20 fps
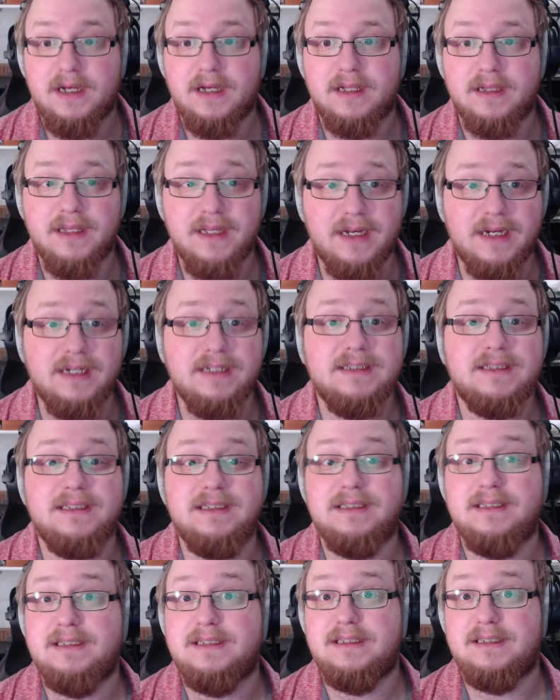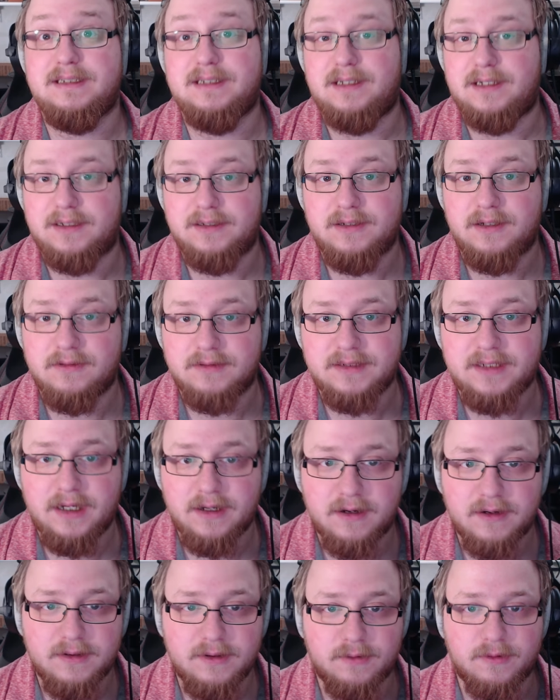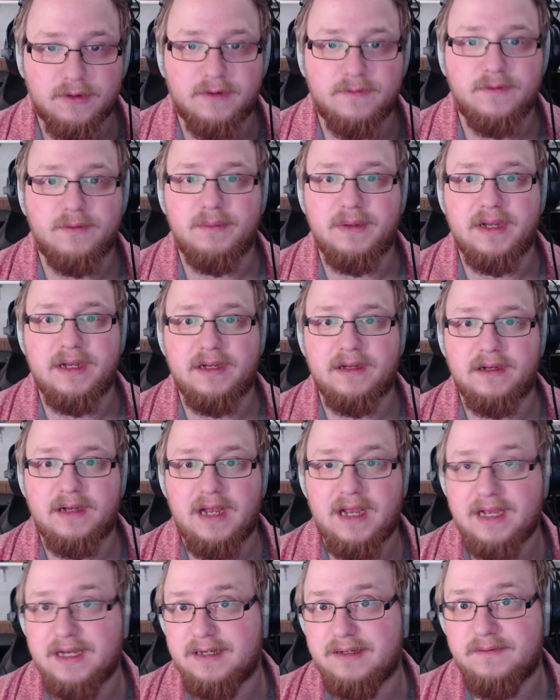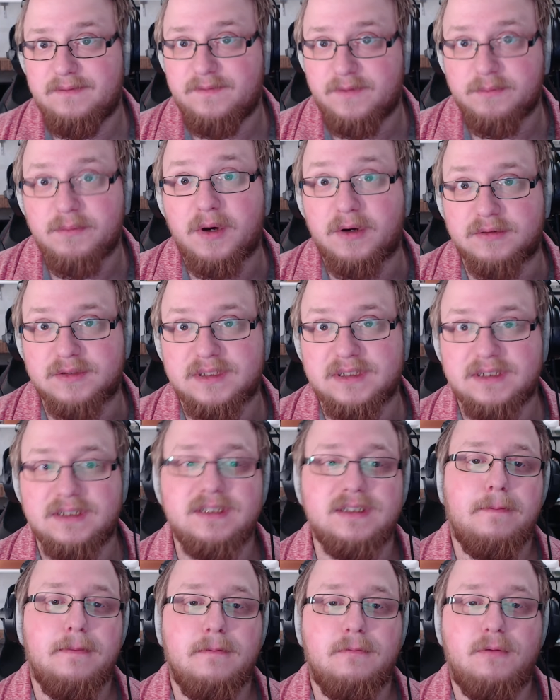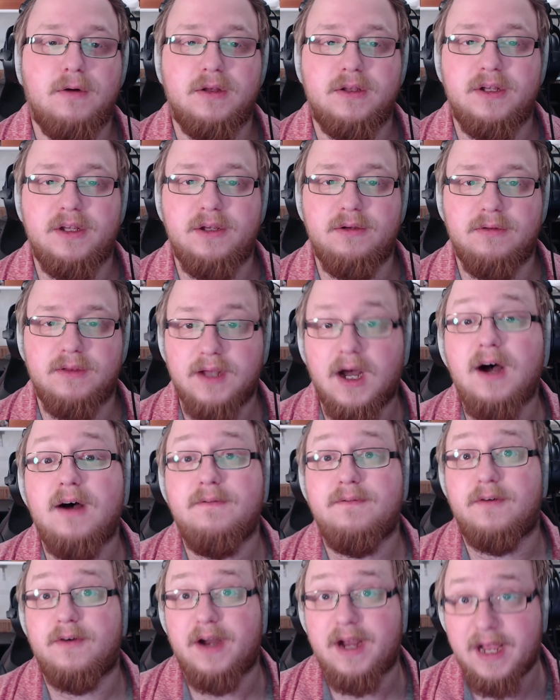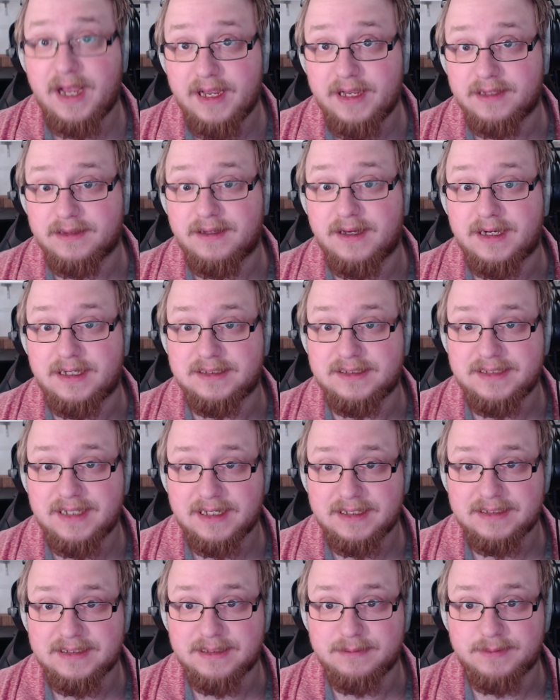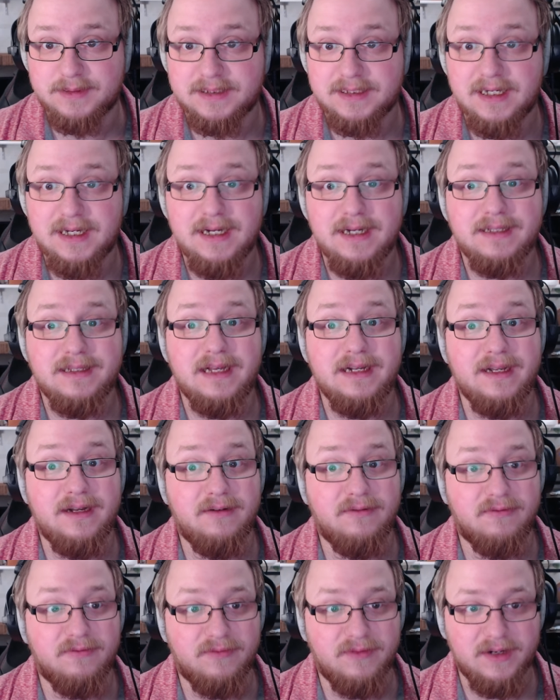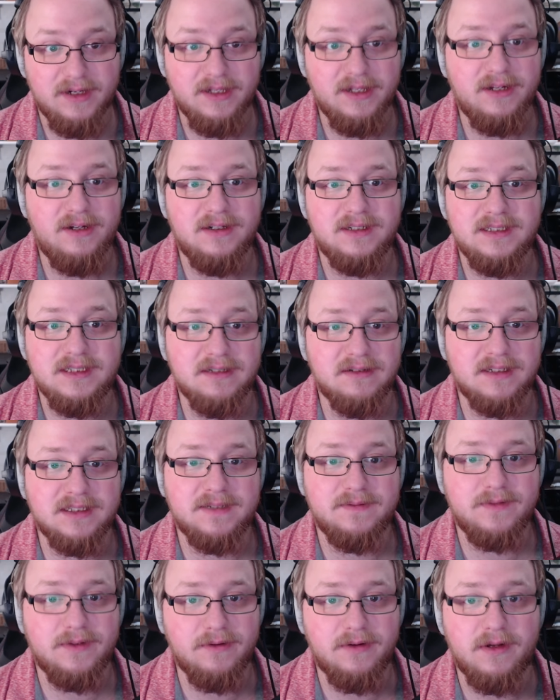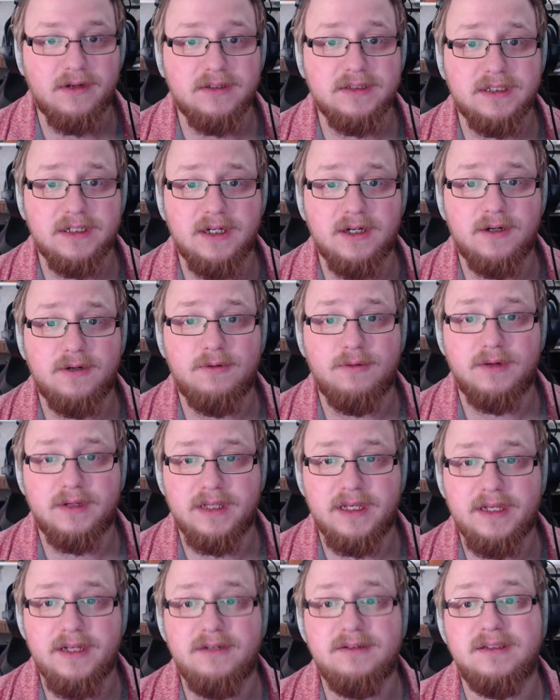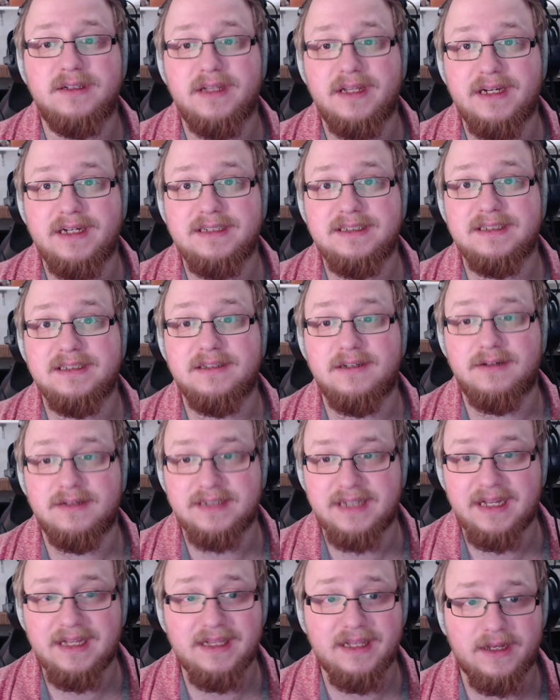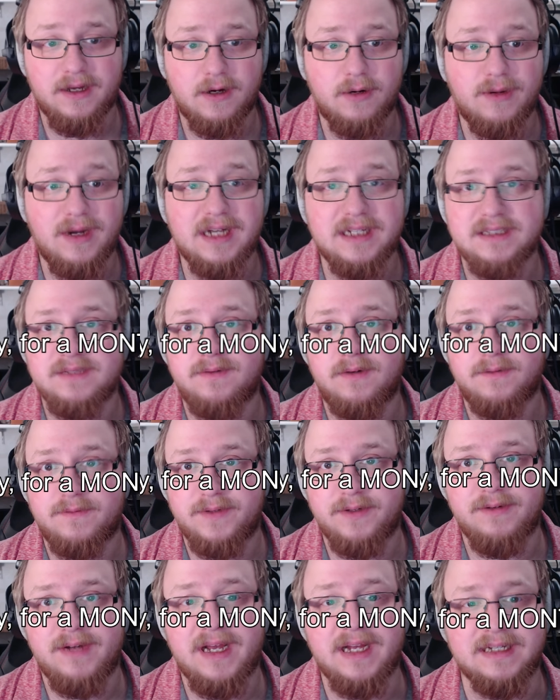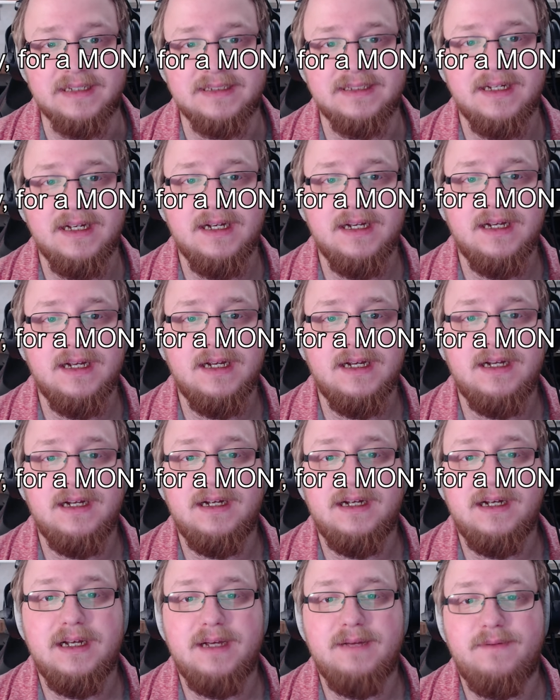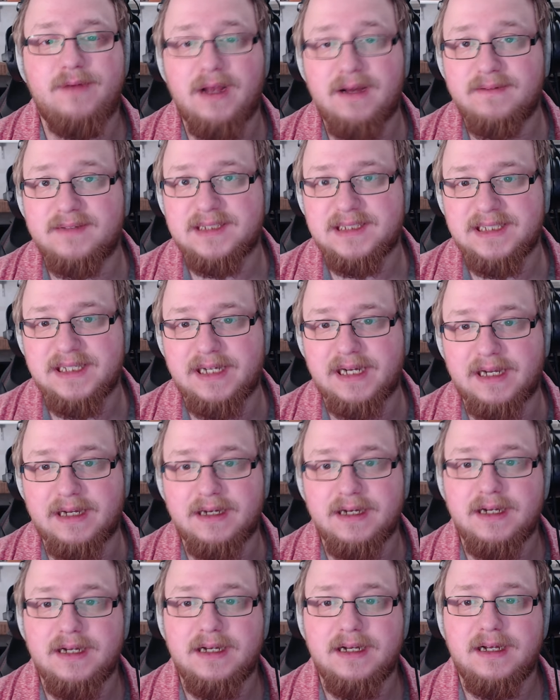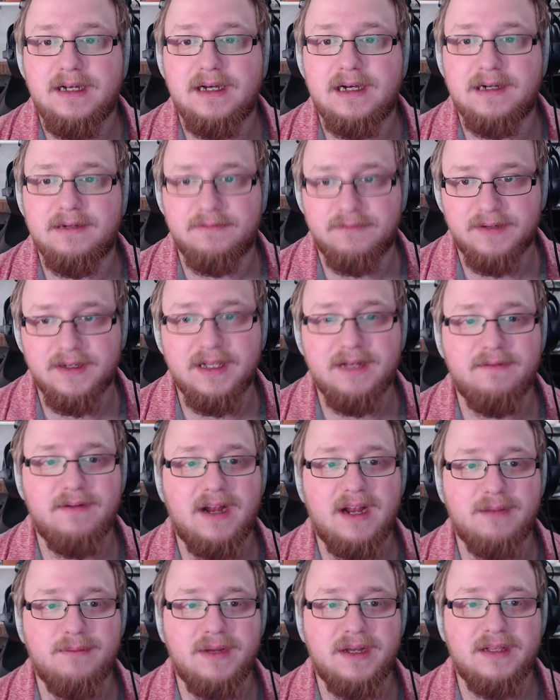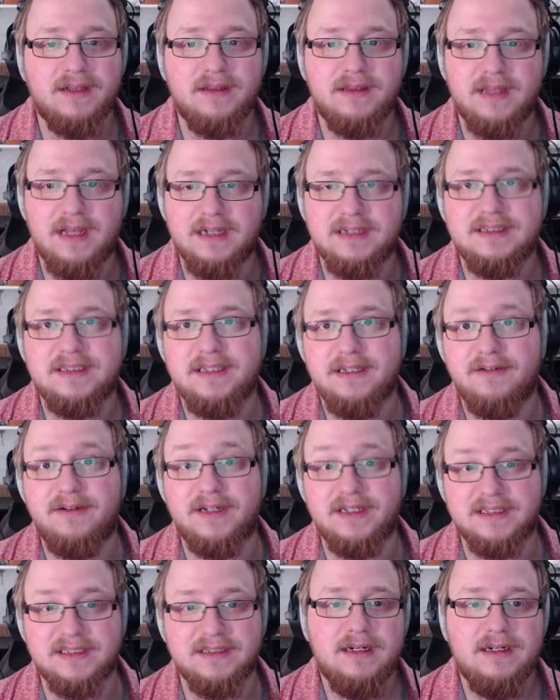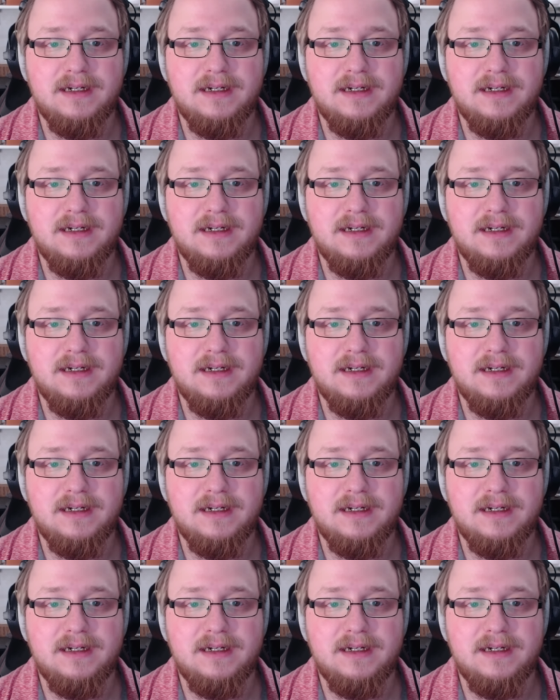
Linux is unknown territory for me, and for most. Whether you love or hate Linus Tech Tips, they did a really good series a few years ago where they used Linux as their daily OS for a few days. If you haven't seen it, I really recommend that series.